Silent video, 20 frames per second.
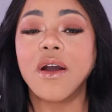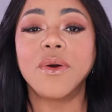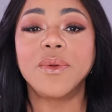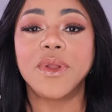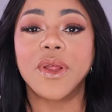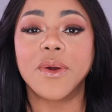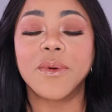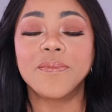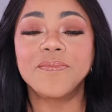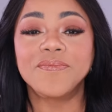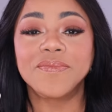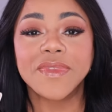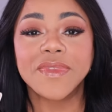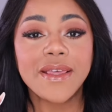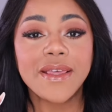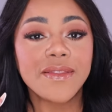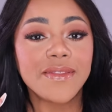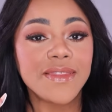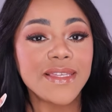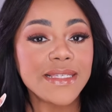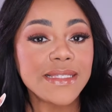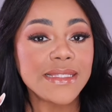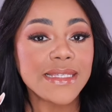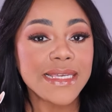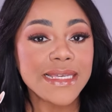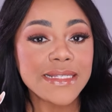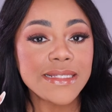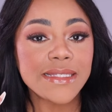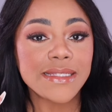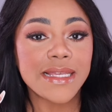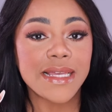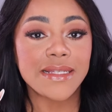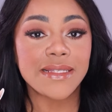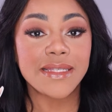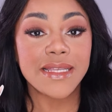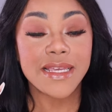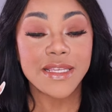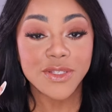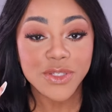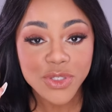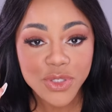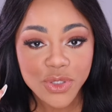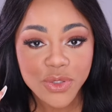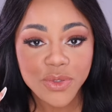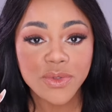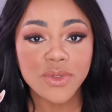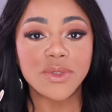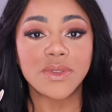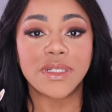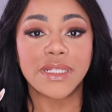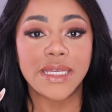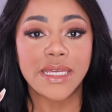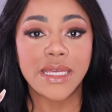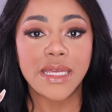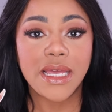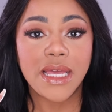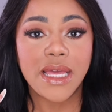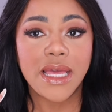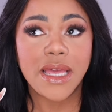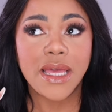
Oh no, this incense is truly